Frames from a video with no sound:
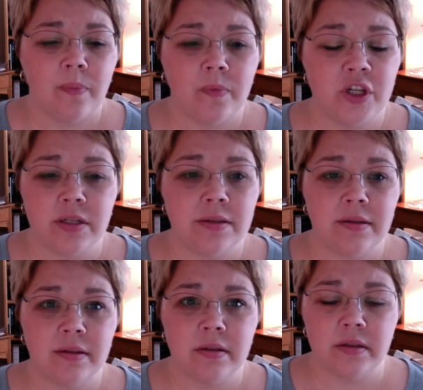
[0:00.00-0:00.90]
Just
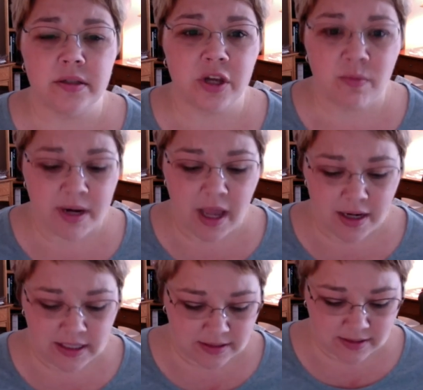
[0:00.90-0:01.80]
so many
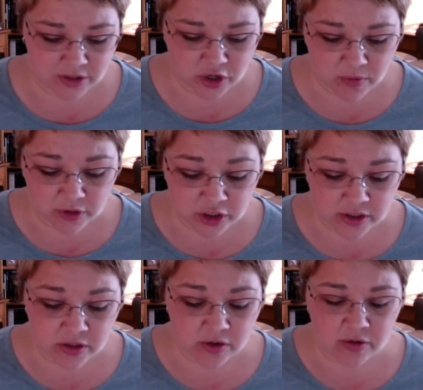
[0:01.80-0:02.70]
ideas. So
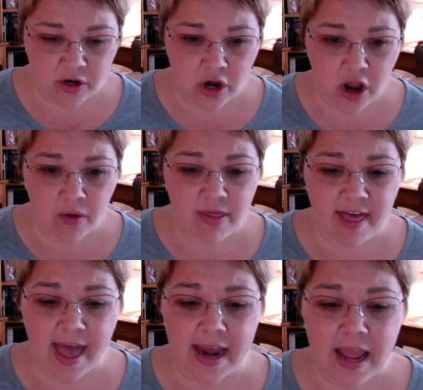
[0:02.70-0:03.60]
just know
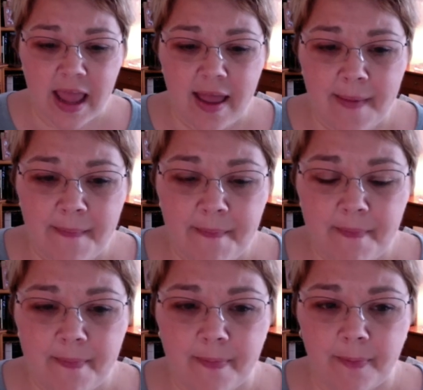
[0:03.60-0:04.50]
that
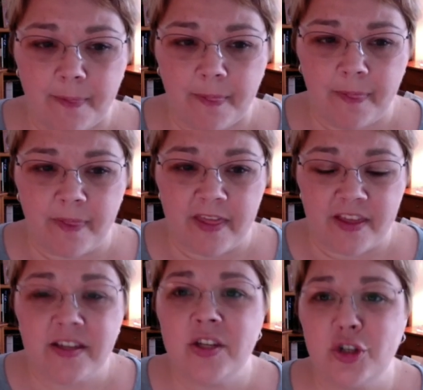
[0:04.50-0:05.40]

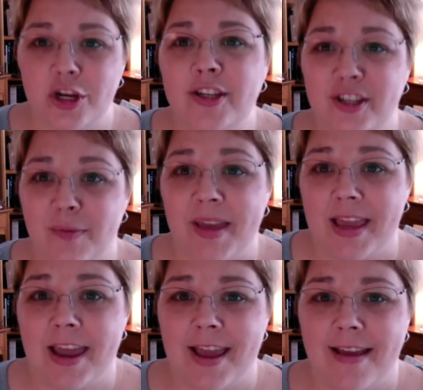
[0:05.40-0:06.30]
this is just the
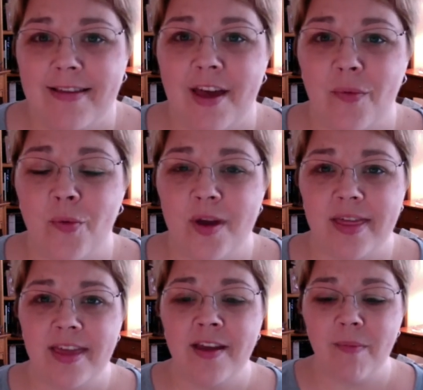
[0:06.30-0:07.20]
beginning, that when we
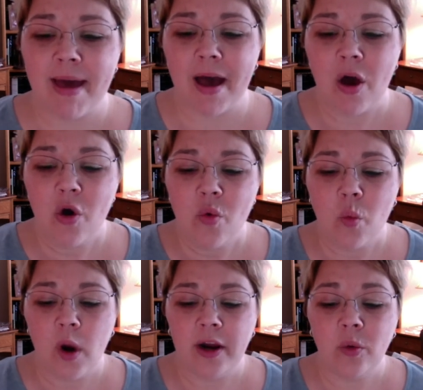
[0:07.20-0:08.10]
think about
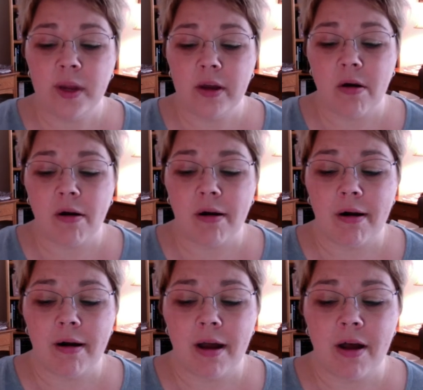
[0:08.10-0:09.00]
where we
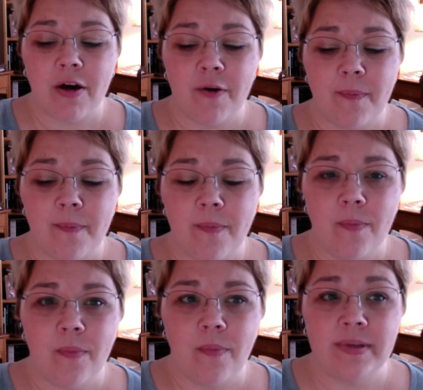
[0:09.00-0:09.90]
are
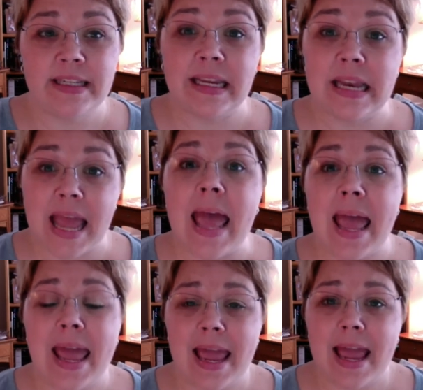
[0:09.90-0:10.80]

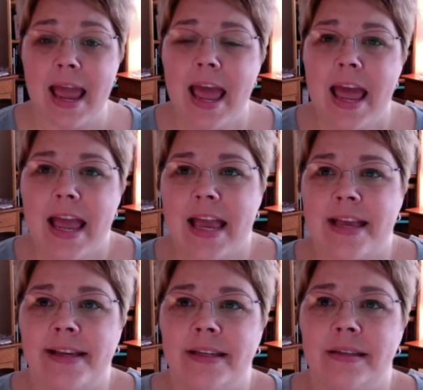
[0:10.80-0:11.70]
today
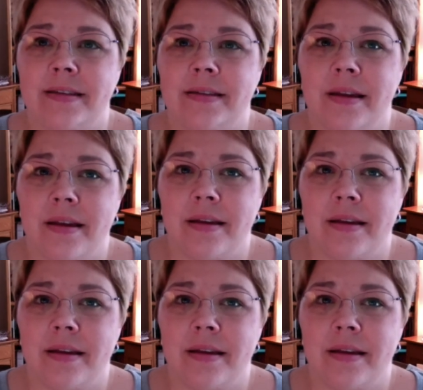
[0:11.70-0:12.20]
isn't